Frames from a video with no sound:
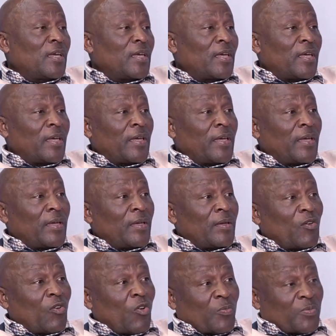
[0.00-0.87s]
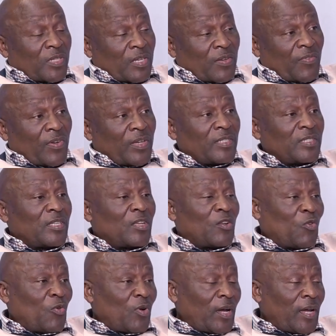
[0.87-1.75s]
observers
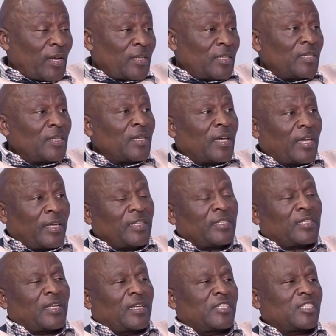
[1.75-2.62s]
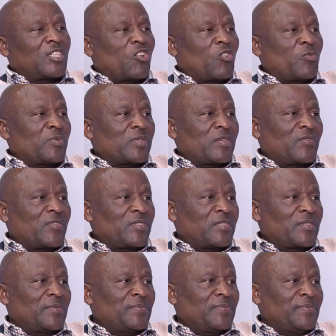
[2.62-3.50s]
locally and international
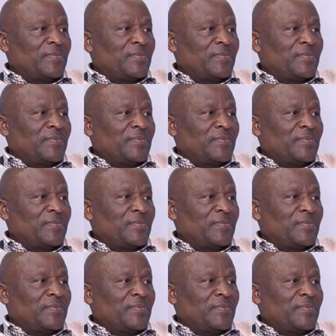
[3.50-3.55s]
observers.